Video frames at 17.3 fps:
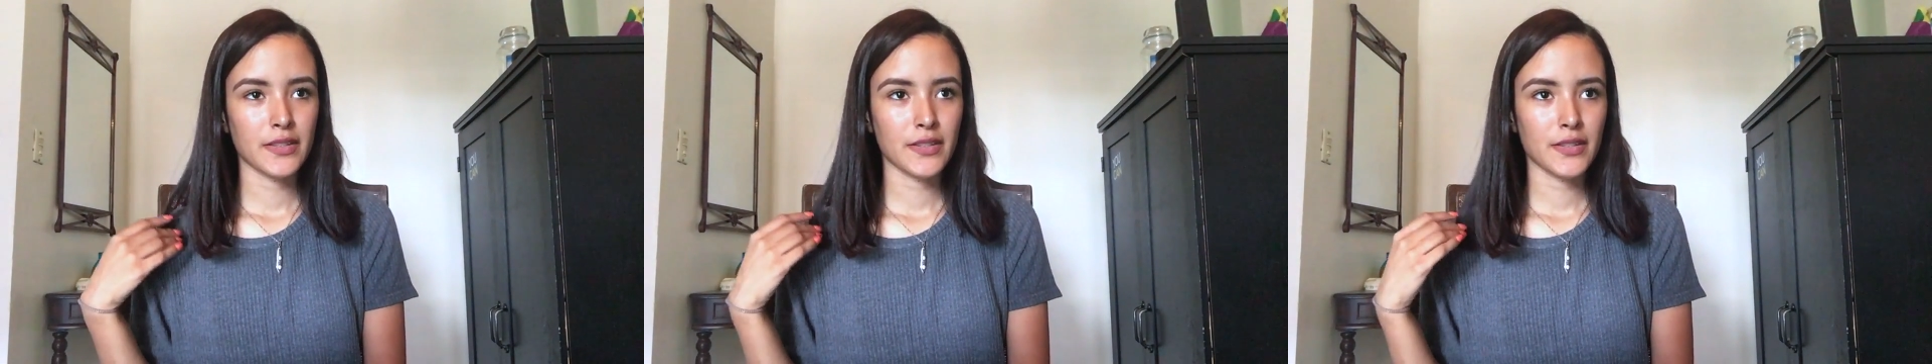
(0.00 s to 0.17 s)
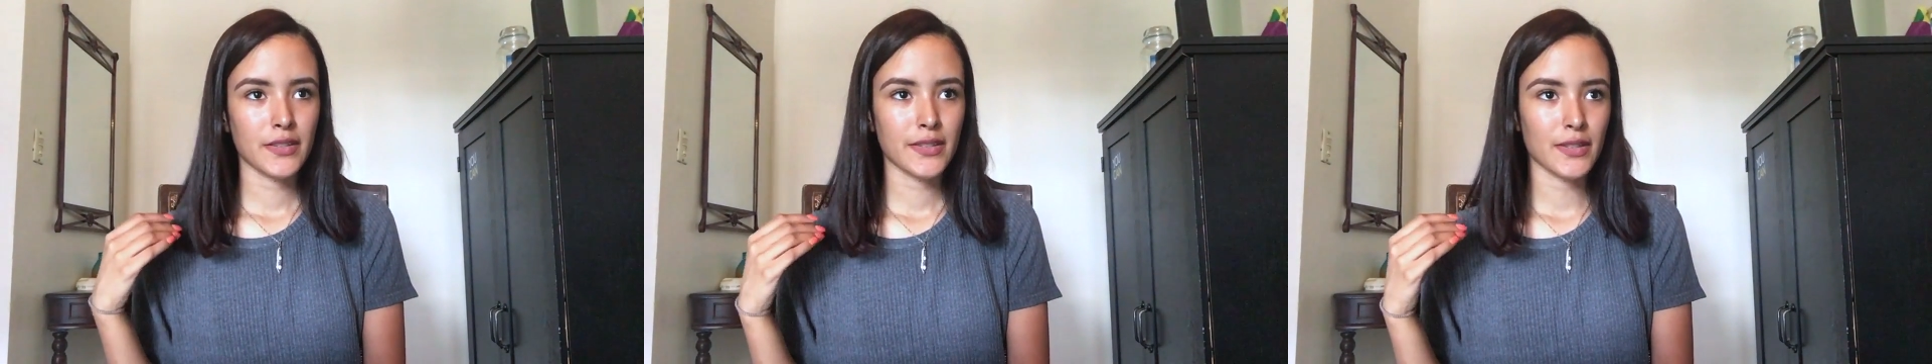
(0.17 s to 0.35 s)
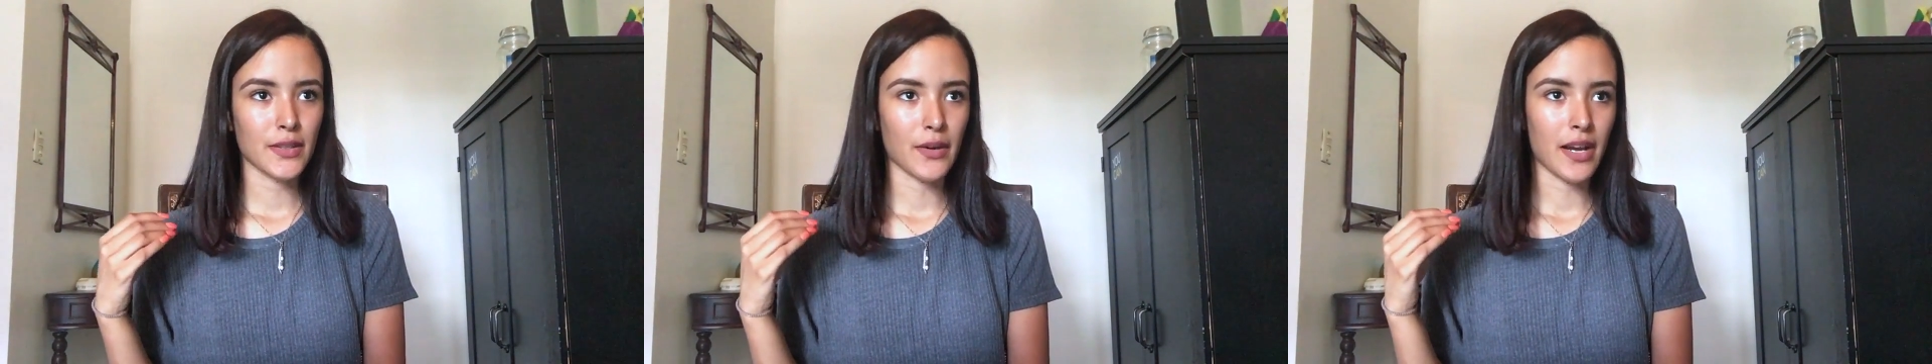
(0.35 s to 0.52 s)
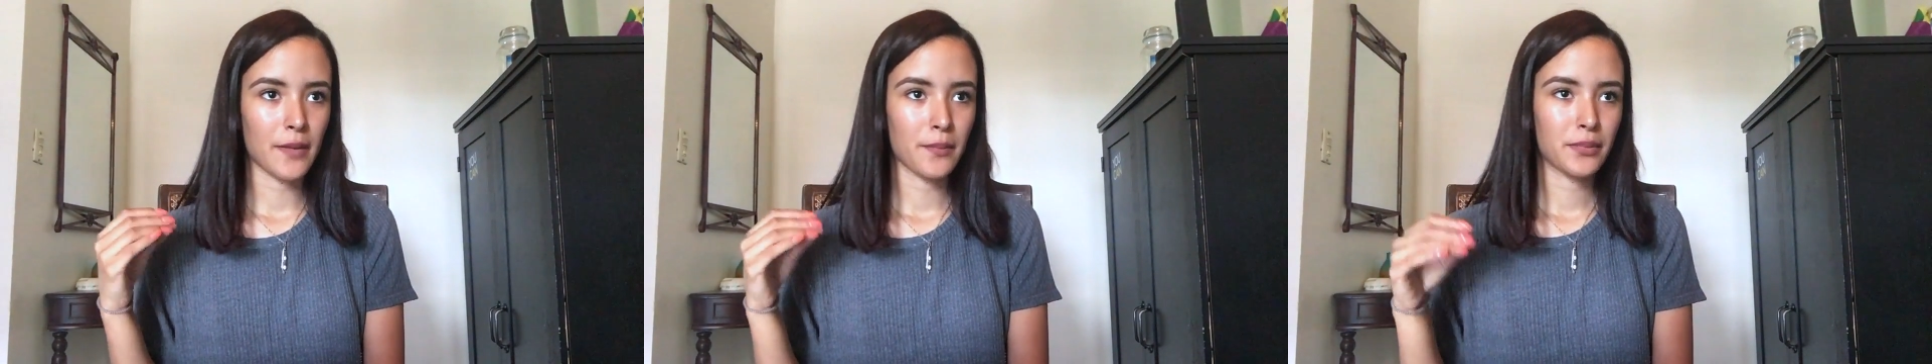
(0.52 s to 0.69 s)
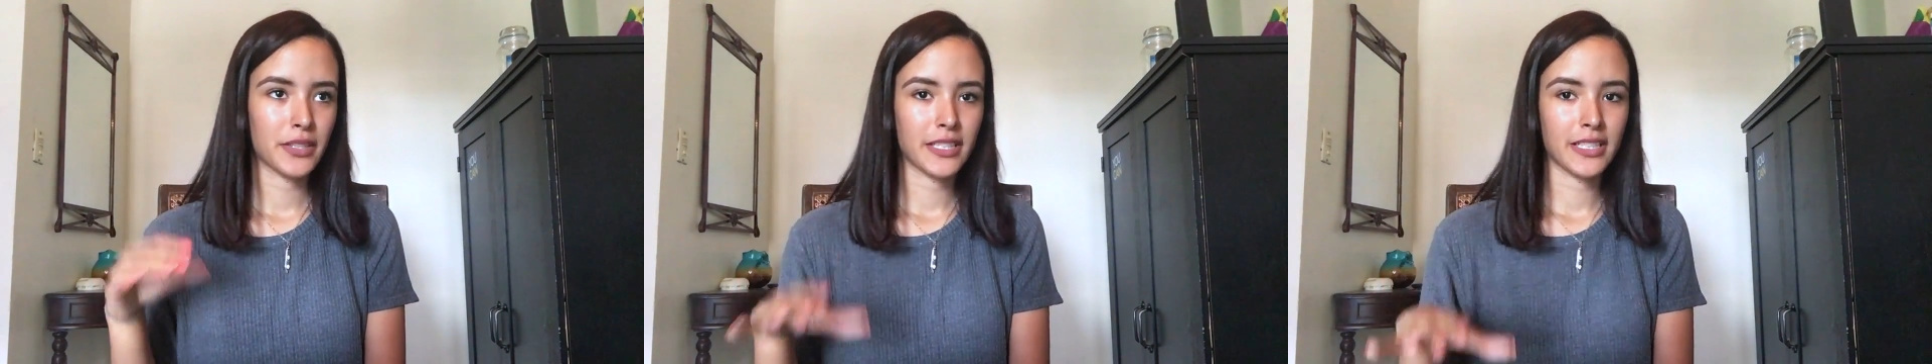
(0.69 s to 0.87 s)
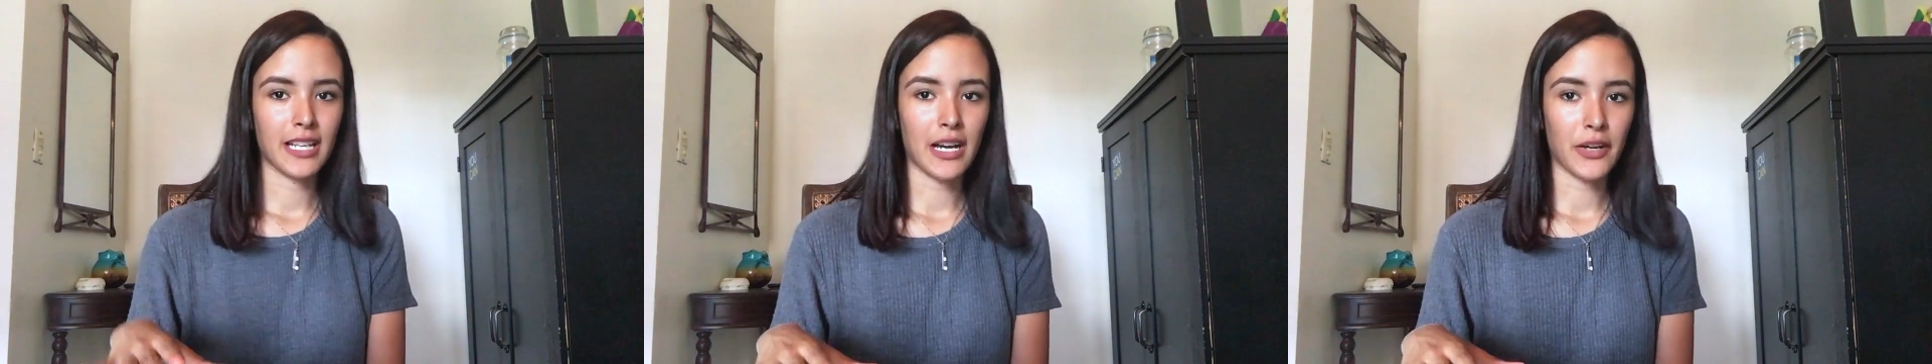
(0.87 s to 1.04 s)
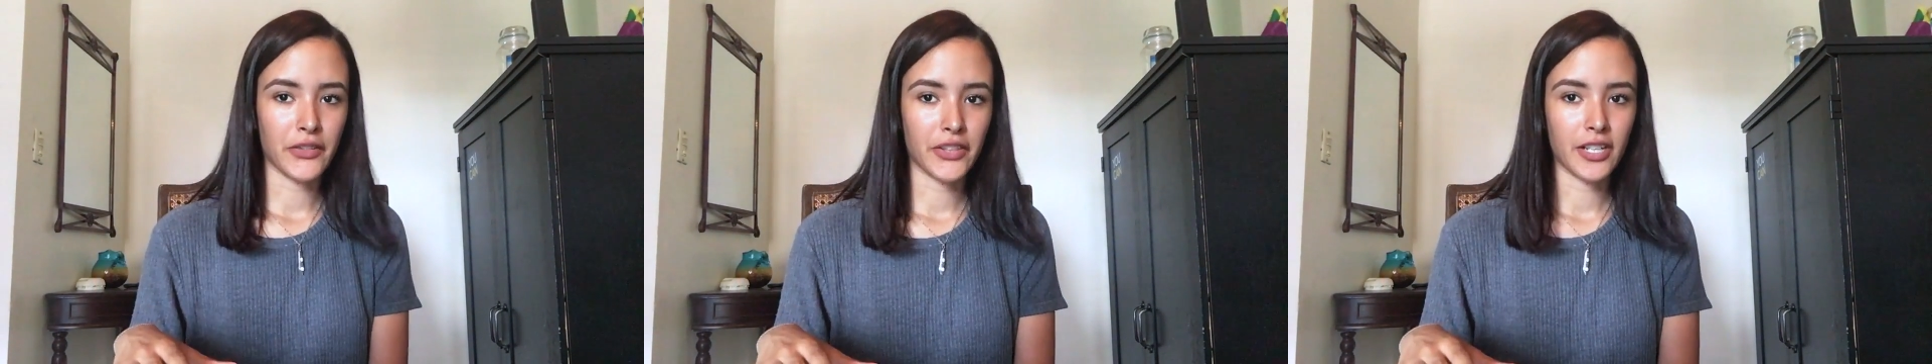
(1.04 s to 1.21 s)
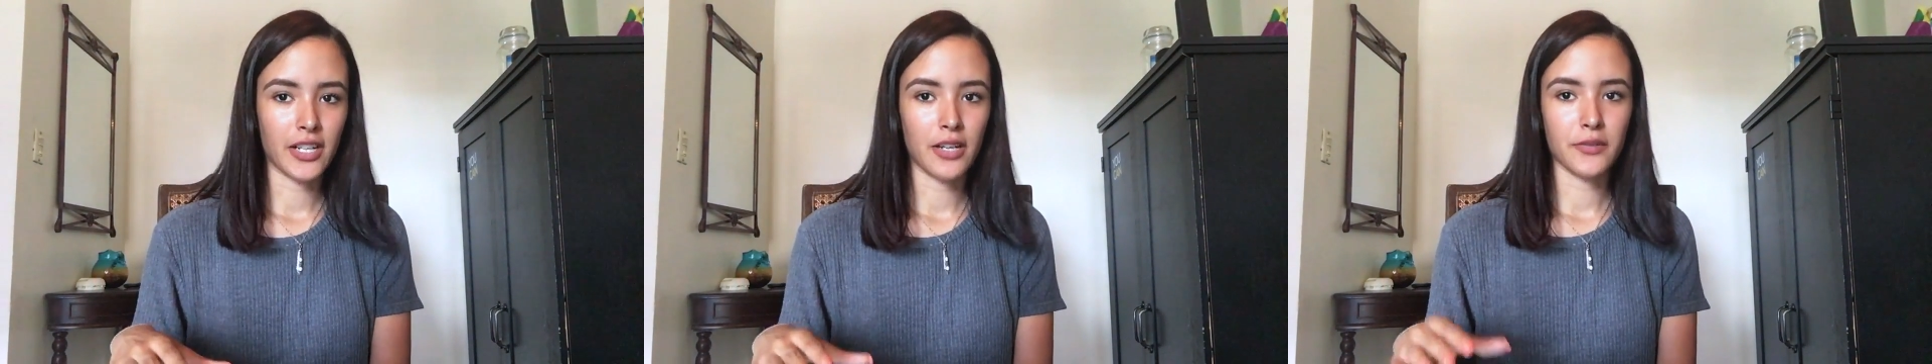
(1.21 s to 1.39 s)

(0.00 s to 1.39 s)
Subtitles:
So I put it out there.